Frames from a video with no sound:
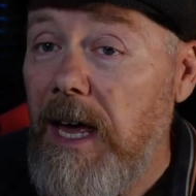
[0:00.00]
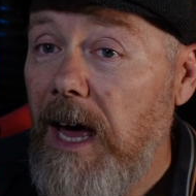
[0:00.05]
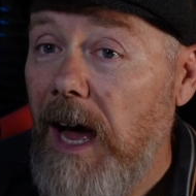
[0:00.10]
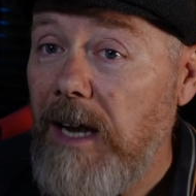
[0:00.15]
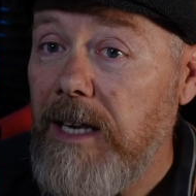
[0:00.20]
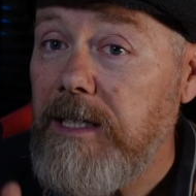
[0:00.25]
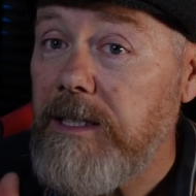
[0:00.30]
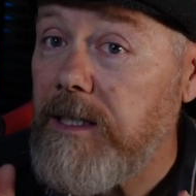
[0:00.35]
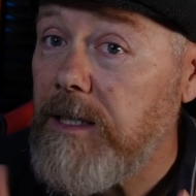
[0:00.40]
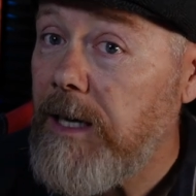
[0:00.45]

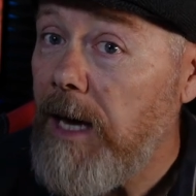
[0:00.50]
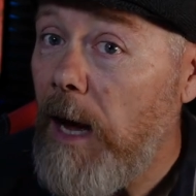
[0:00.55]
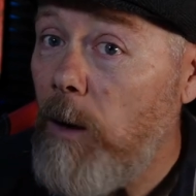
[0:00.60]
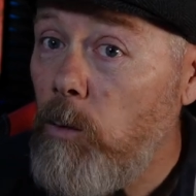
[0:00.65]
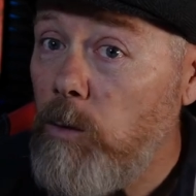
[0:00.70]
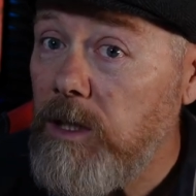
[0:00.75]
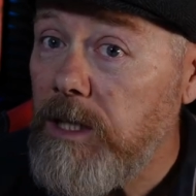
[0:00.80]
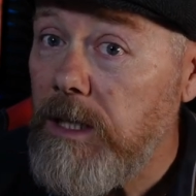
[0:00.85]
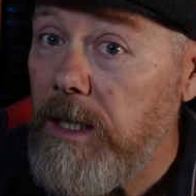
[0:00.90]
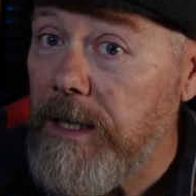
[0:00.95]
and it's a
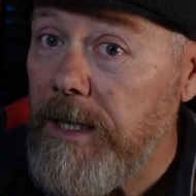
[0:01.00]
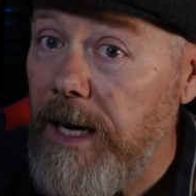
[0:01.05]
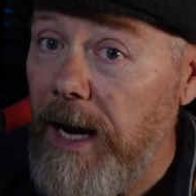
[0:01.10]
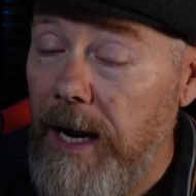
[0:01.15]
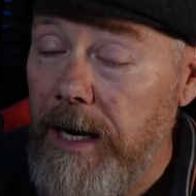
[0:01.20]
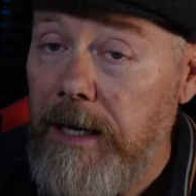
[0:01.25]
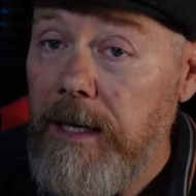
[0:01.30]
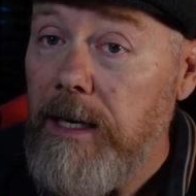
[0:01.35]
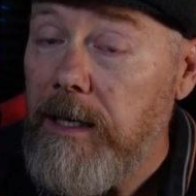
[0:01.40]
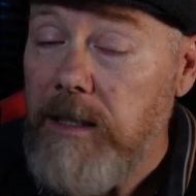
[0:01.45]
council
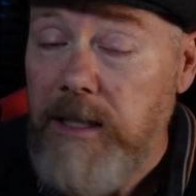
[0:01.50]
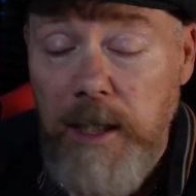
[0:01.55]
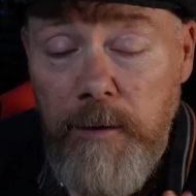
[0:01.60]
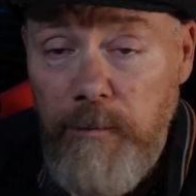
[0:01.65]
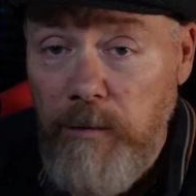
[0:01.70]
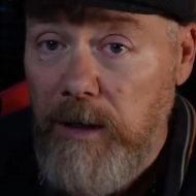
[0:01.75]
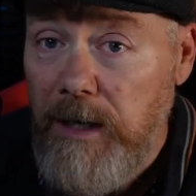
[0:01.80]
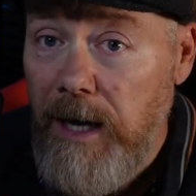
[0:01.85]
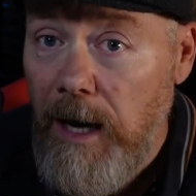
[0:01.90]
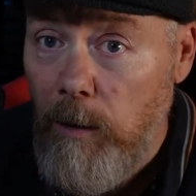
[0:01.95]
again,
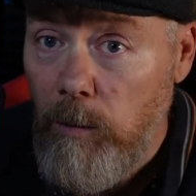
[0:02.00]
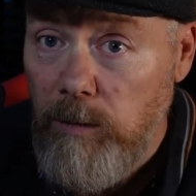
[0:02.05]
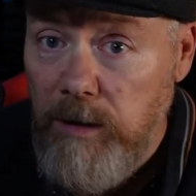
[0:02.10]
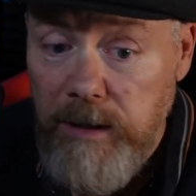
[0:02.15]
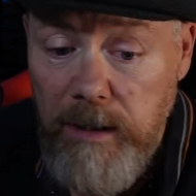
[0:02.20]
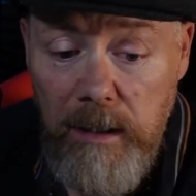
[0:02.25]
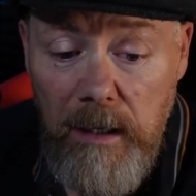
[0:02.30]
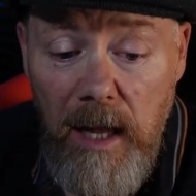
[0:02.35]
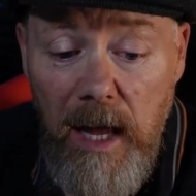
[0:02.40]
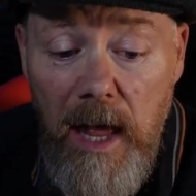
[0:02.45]
different
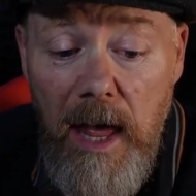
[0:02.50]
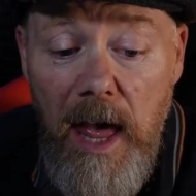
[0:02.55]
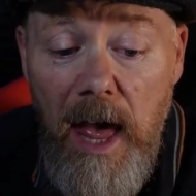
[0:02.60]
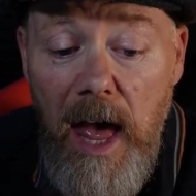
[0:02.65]
council,